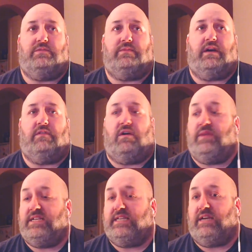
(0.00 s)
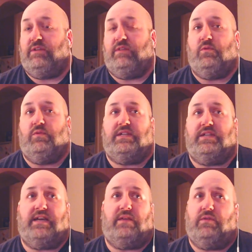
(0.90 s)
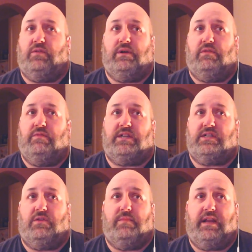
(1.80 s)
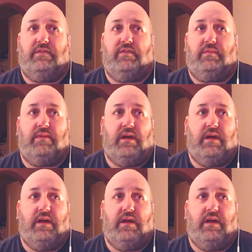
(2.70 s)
we go, right, we need to get rid of all this deadwood. We got rid of so many of them,